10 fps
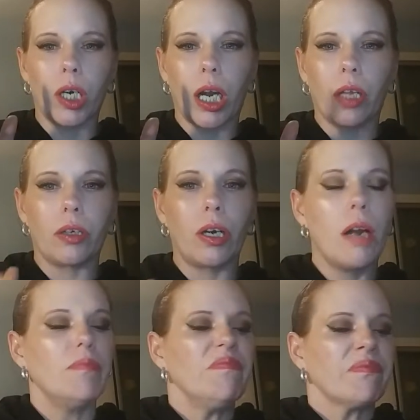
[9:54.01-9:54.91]
color.
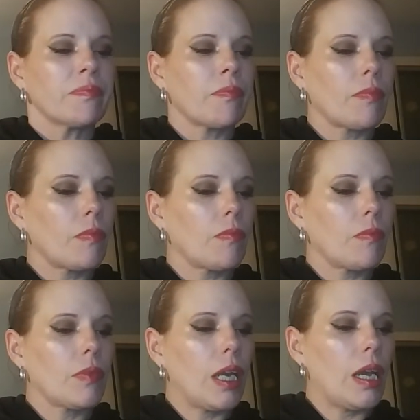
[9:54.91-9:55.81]

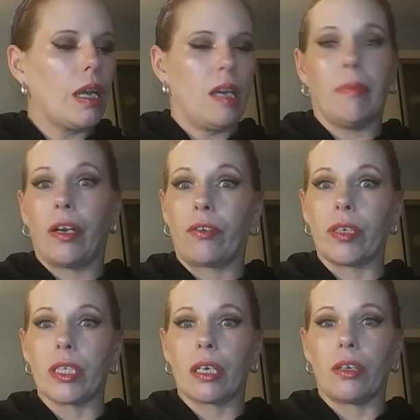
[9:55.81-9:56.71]
and my
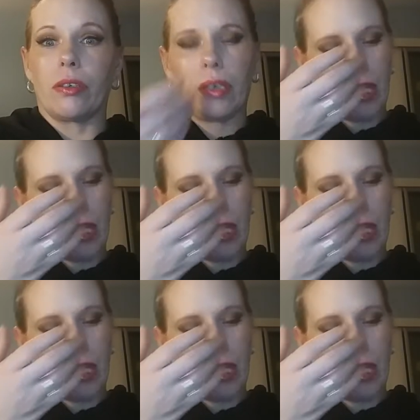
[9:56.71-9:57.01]
crease color.